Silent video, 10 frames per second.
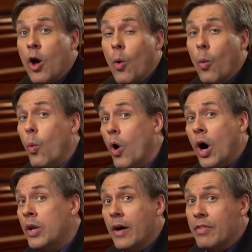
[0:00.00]

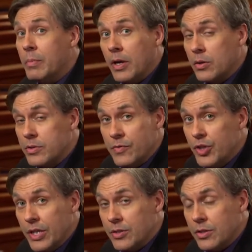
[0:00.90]
one of the miracles of
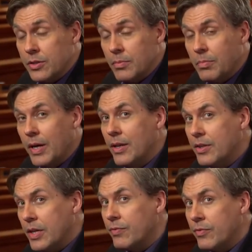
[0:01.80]
Jesus,
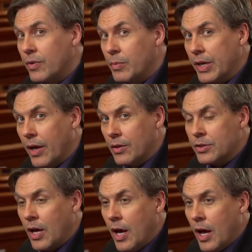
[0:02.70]
but different from the others,